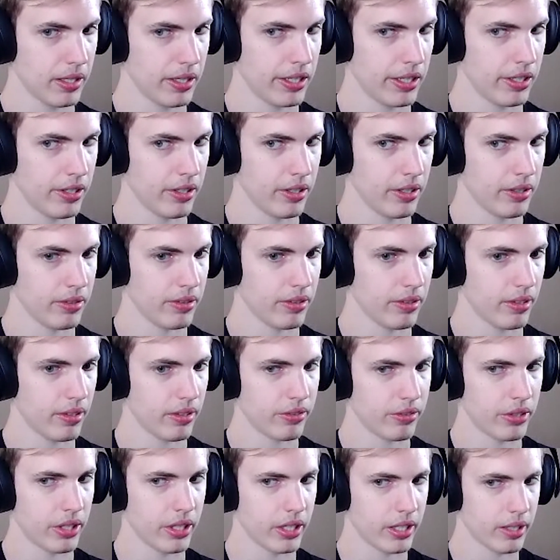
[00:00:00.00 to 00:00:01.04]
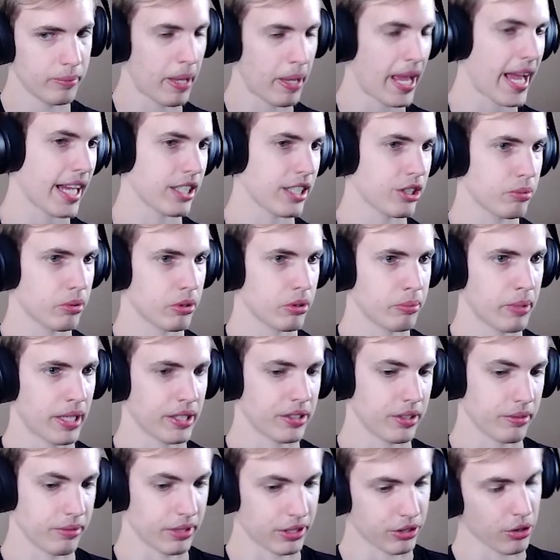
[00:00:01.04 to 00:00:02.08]
it, the past
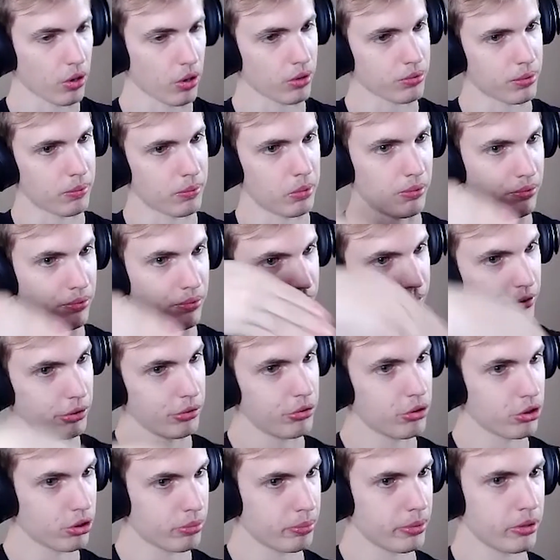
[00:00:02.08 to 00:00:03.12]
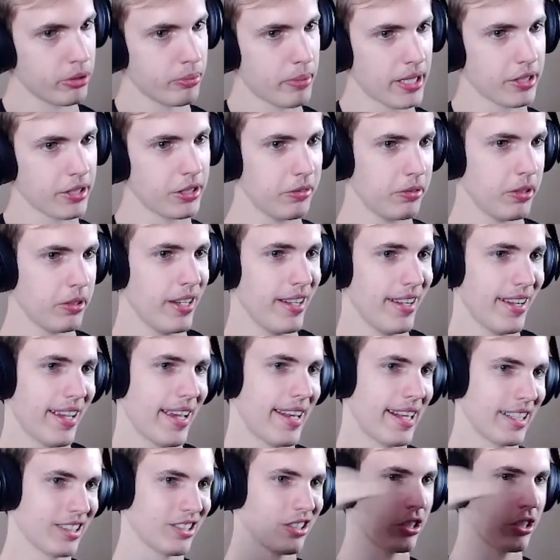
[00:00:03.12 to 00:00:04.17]
perspective. It's all from the future's perspective,
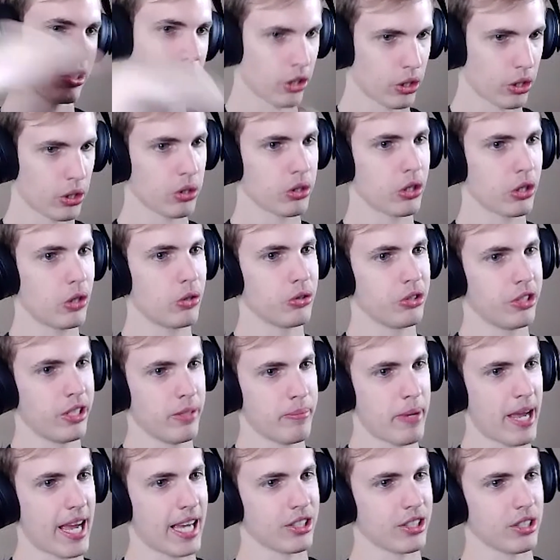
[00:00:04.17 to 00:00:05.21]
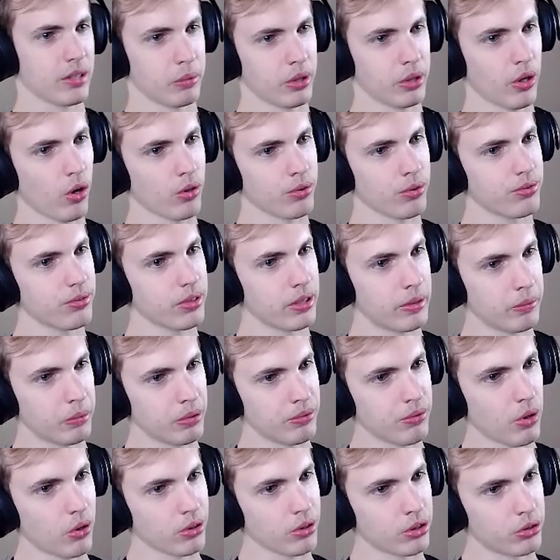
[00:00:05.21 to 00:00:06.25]
and it's the girl goes in the past, and we all and we
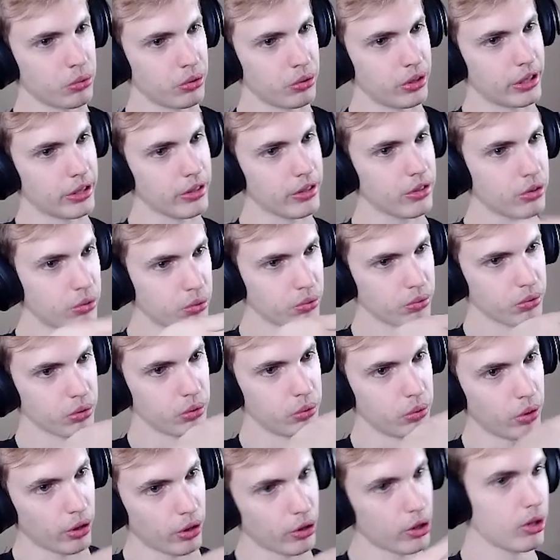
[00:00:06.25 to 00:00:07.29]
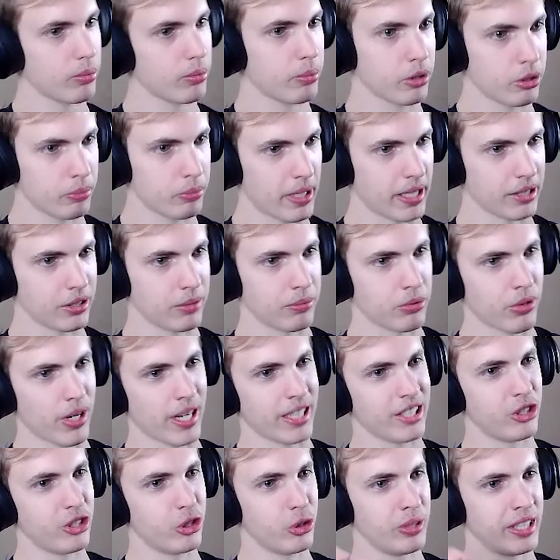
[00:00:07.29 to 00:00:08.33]
follow through it through her perspective,
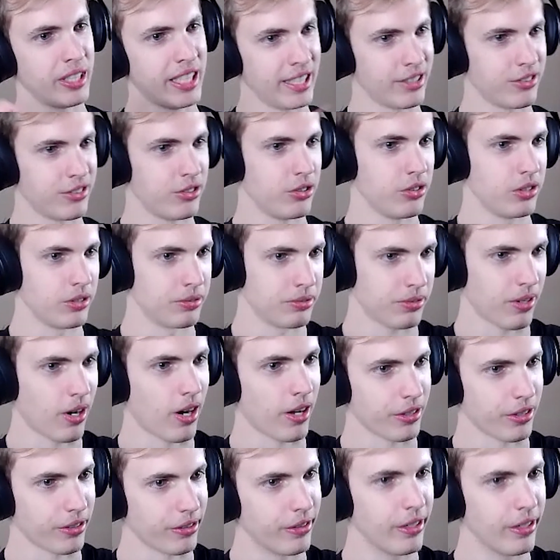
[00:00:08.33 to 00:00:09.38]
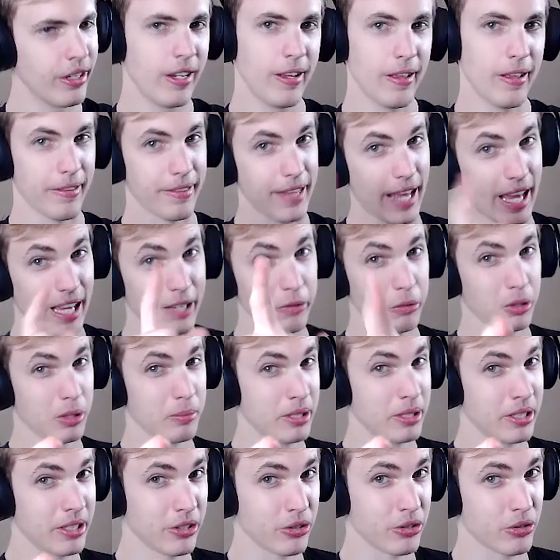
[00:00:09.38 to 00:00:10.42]
trying to get to the father. That would
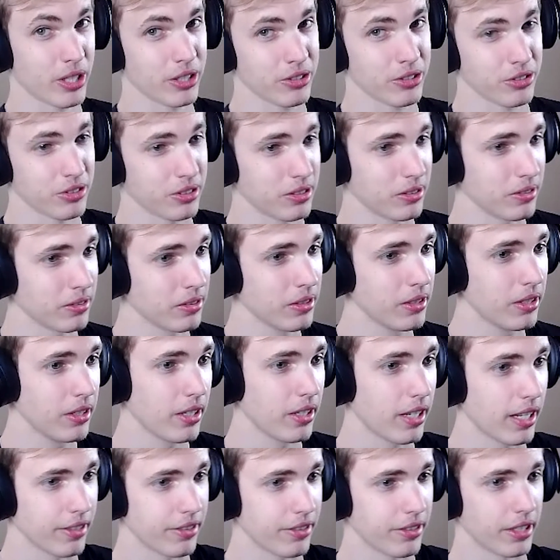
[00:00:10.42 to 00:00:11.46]
have been interesting. I